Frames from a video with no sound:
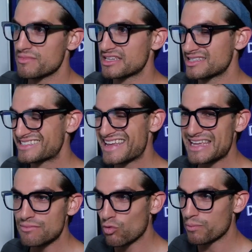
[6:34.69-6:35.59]
because it's
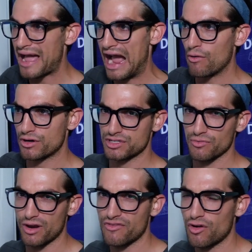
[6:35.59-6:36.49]
taking more power to
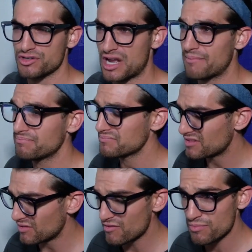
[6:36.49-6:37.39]
run Photoshop.
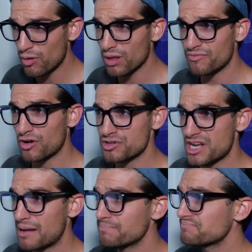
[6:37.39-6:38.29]
If you ever pull up
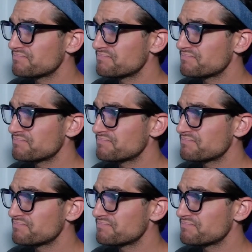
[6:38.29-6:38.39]
Photoshop,